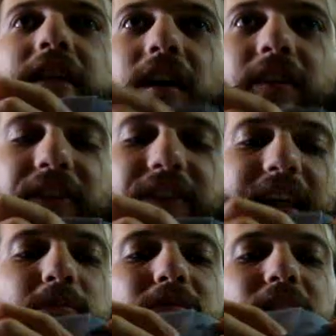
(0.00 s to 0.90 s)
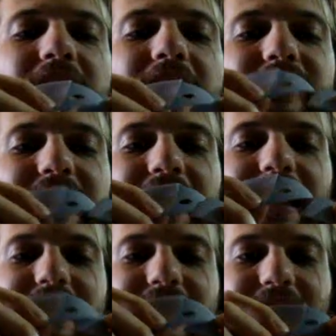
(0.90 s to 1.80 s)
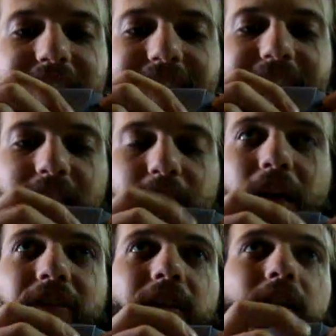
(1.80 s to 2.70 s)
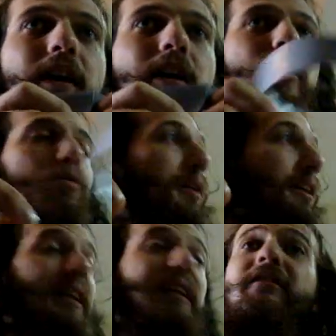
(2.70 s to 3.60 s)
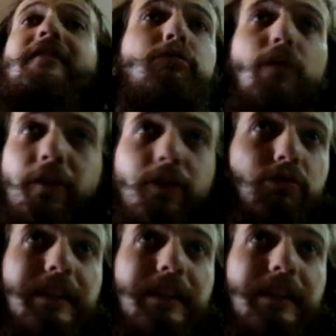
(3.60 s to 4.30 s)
collars. They can be worn every day and last at least 6 months. Even if you want to